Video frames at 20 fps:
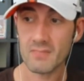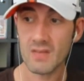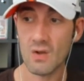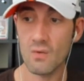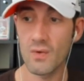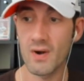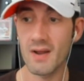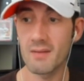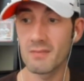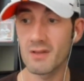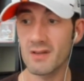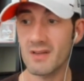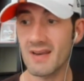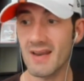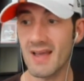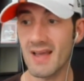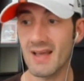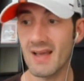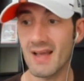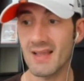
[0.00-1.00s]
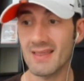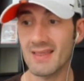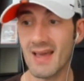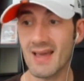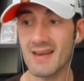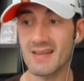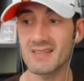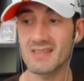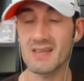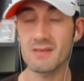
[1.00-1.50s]
when I'm looking at
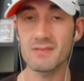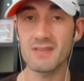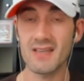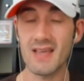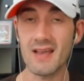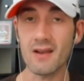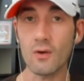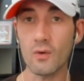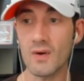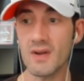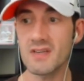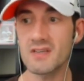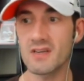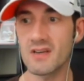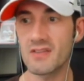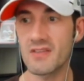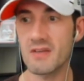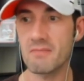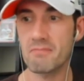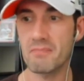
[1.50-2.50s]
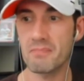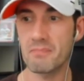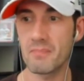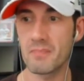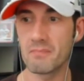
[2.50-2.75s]
that, it seems, again, crazy to think